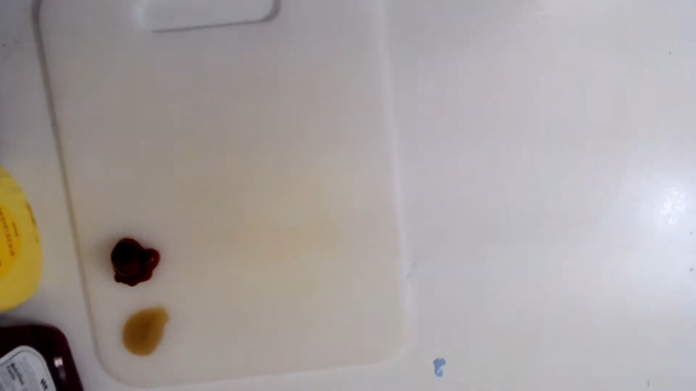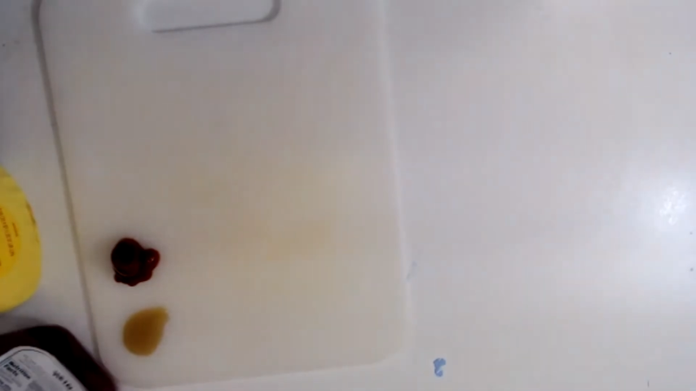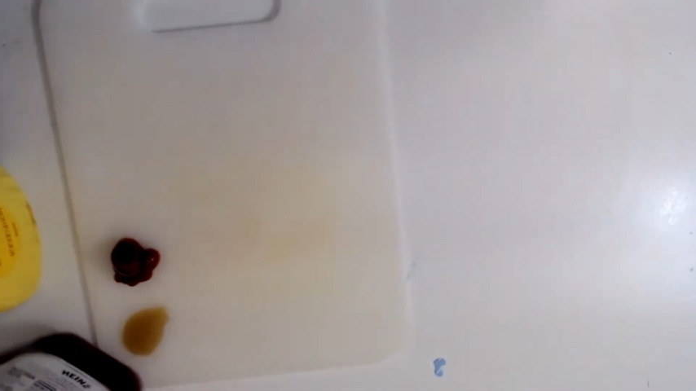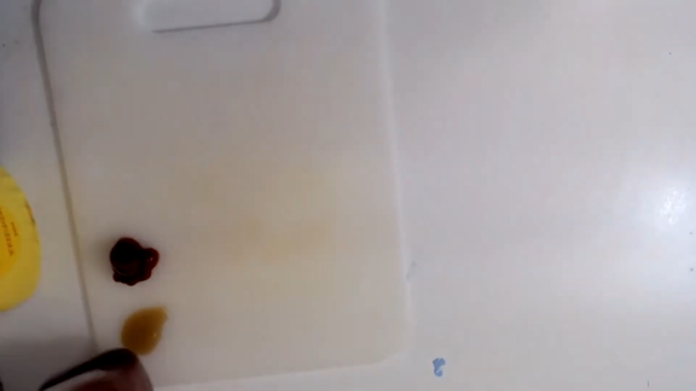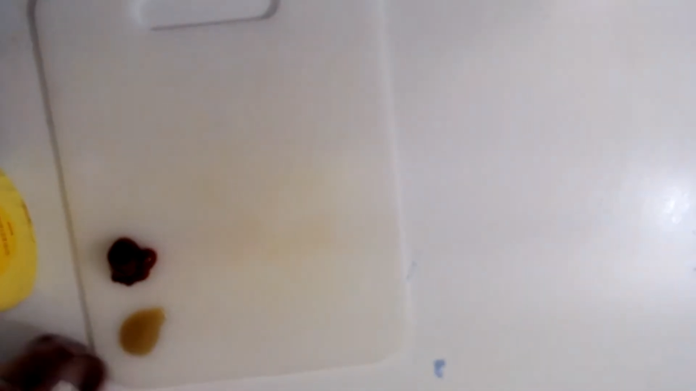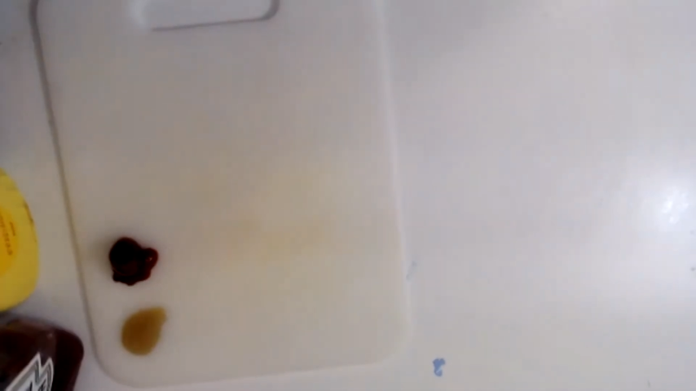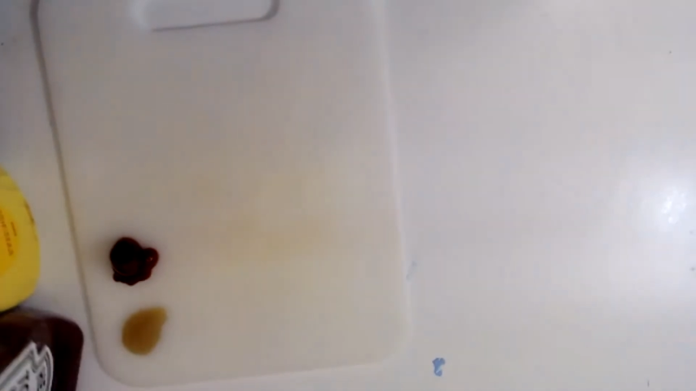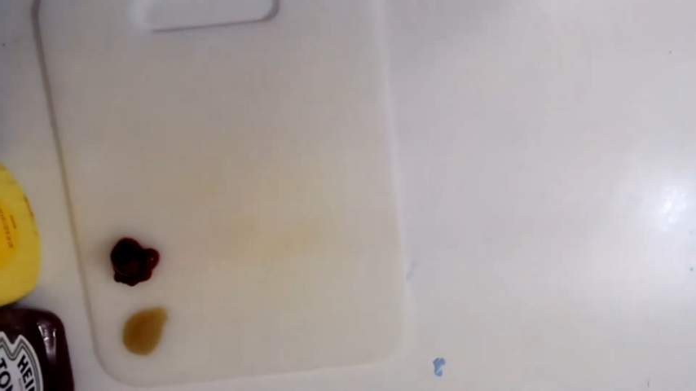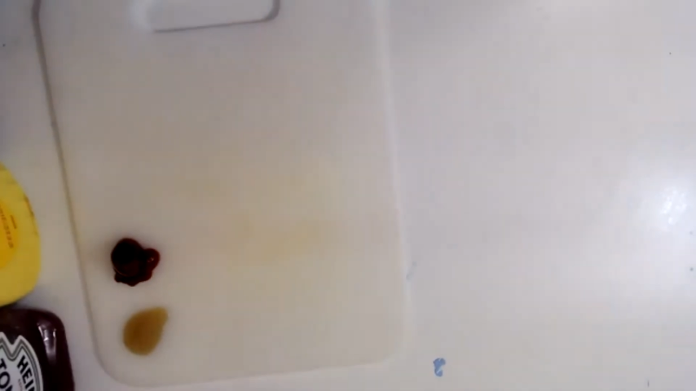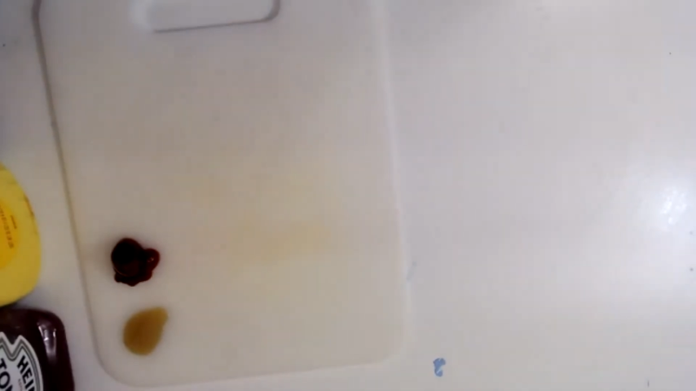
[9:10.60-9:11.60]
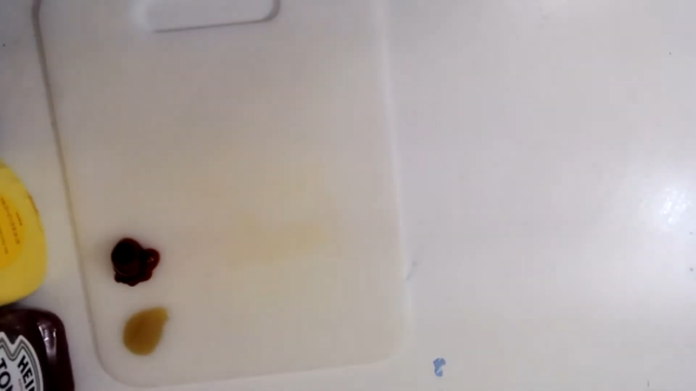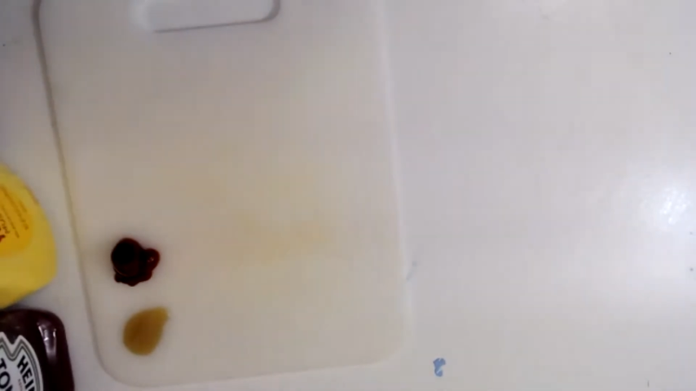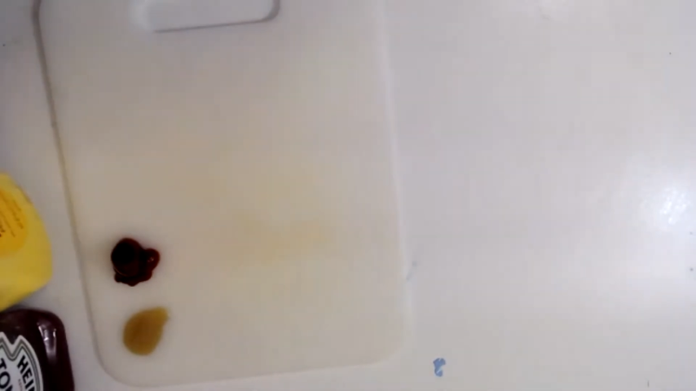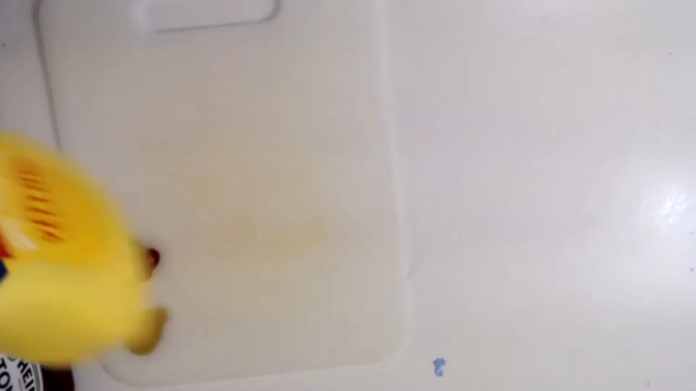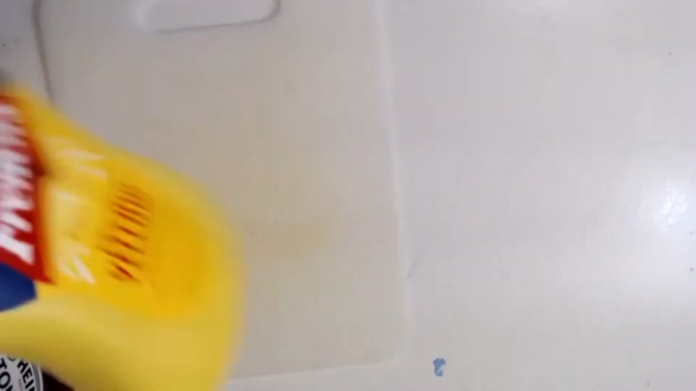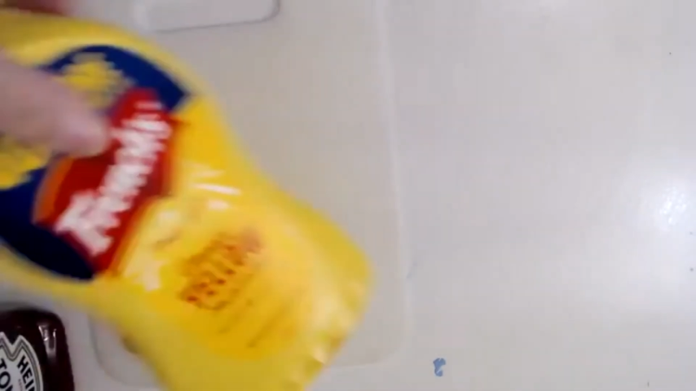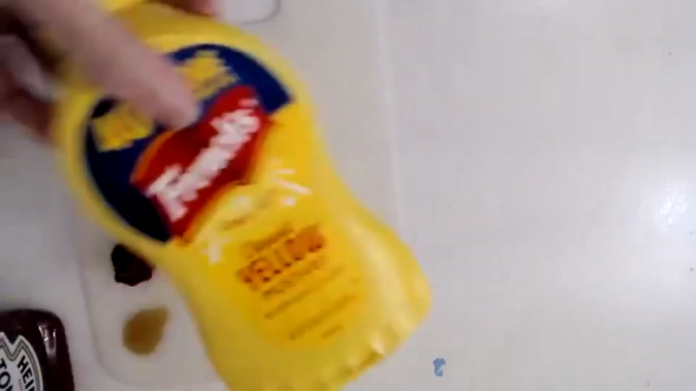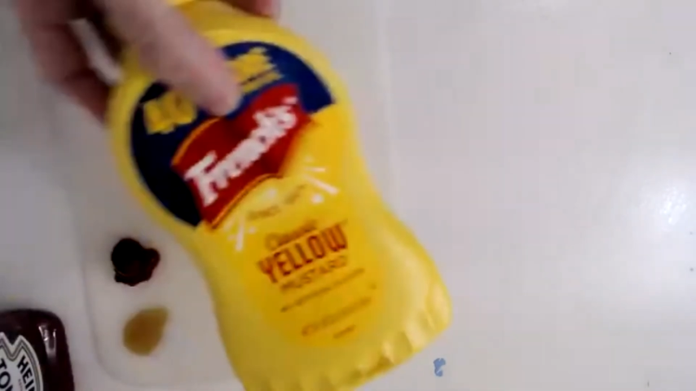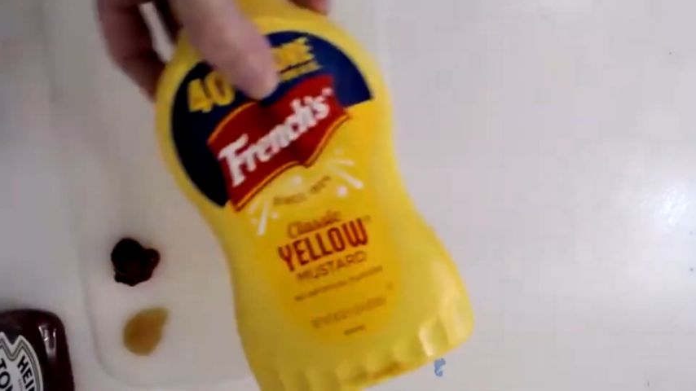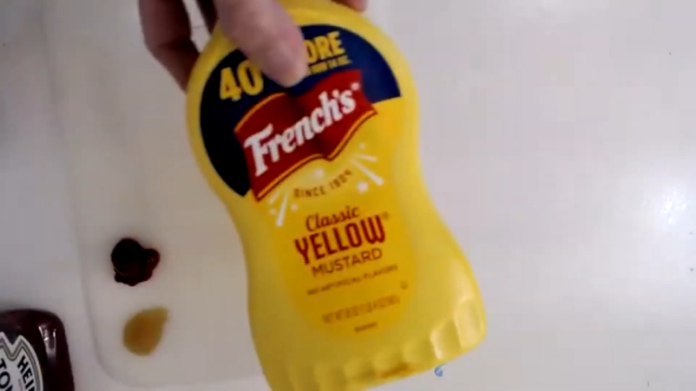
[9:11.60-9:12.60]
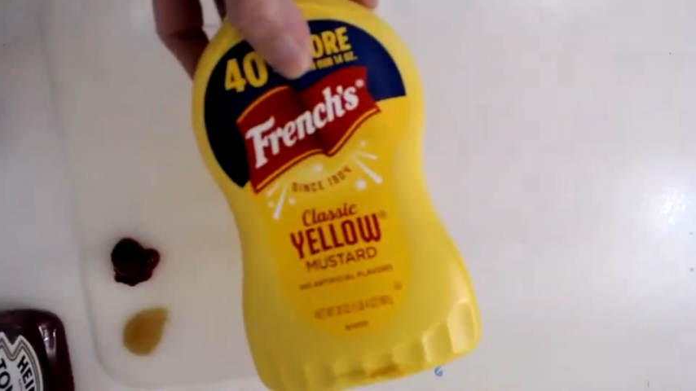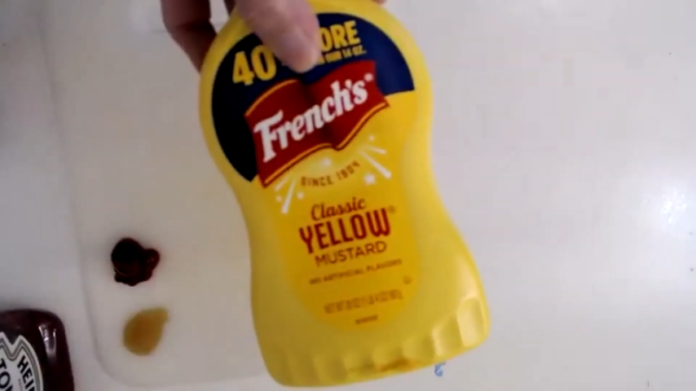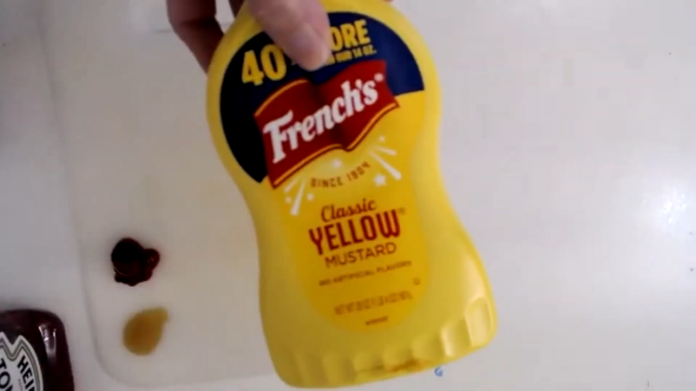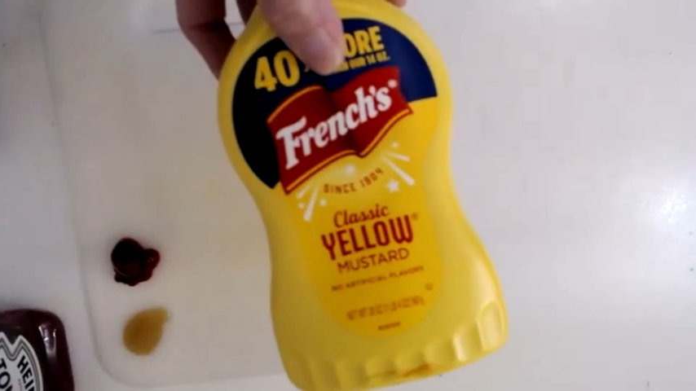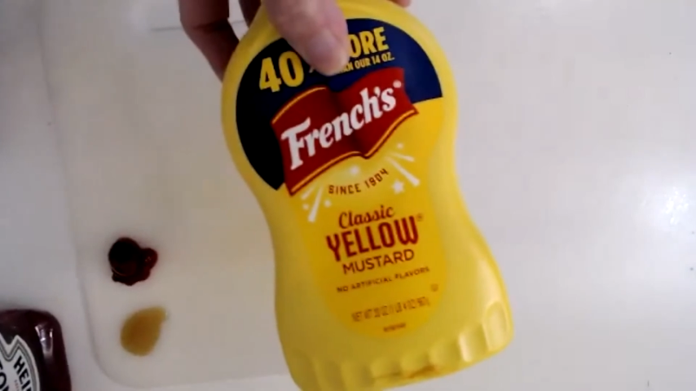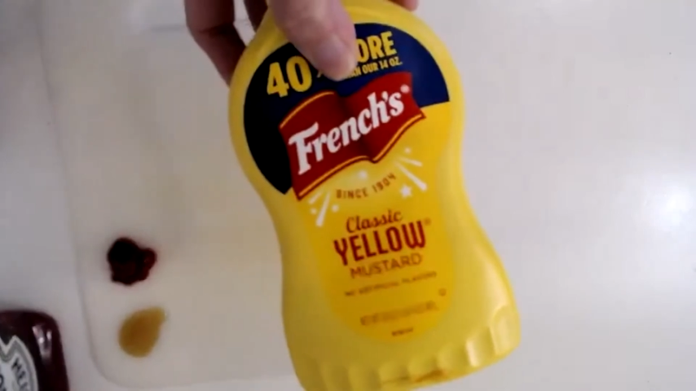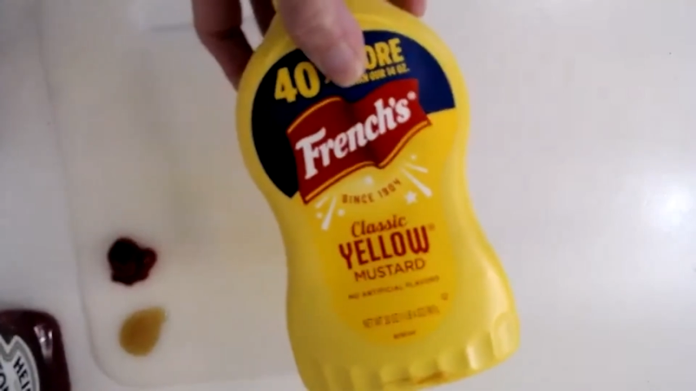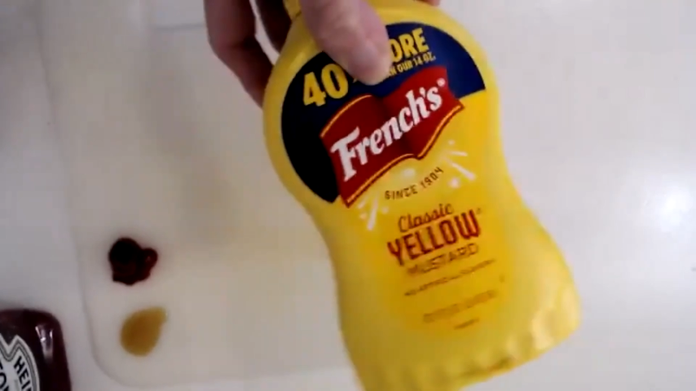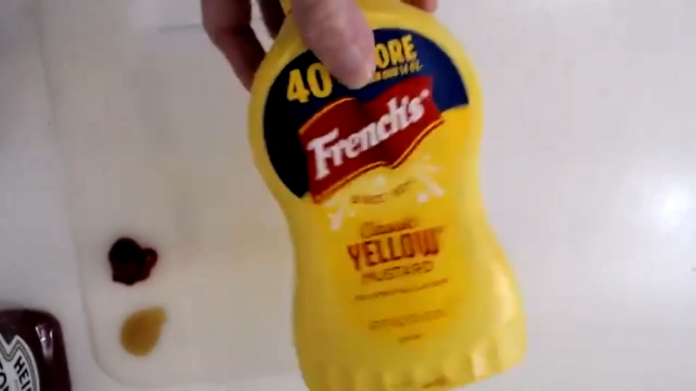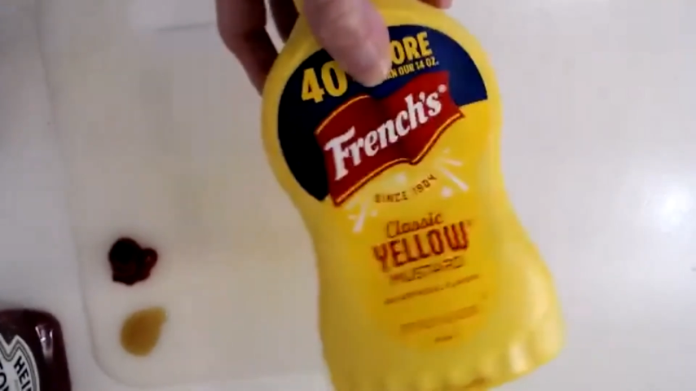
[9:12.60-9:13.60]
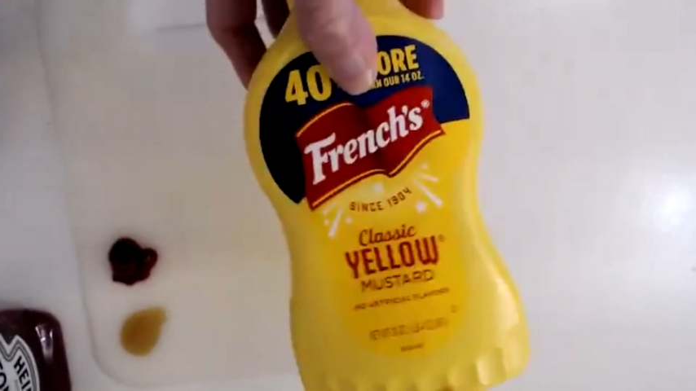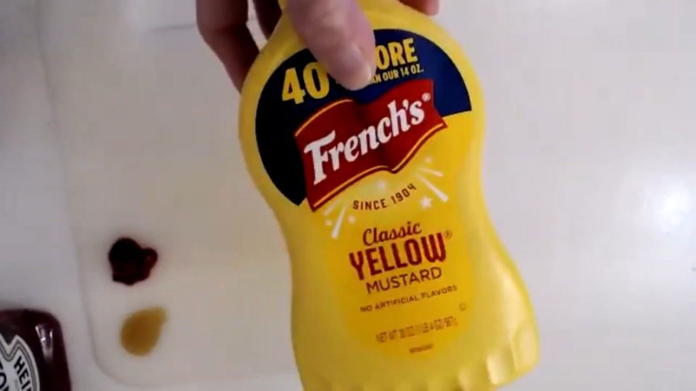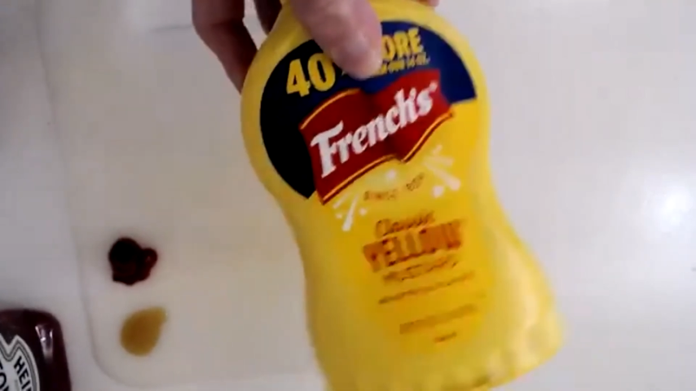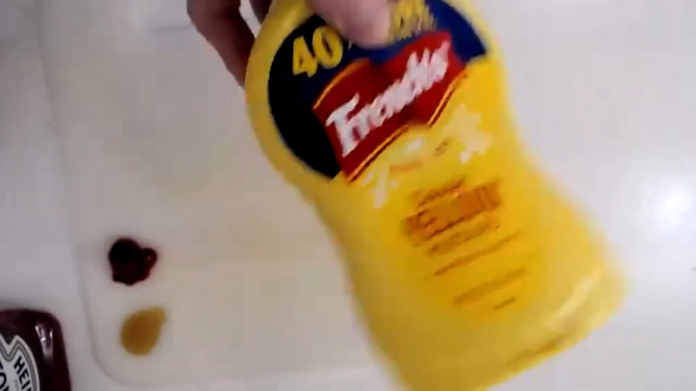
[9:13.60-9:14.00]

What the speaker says: No face is visible, so there are no lips to read.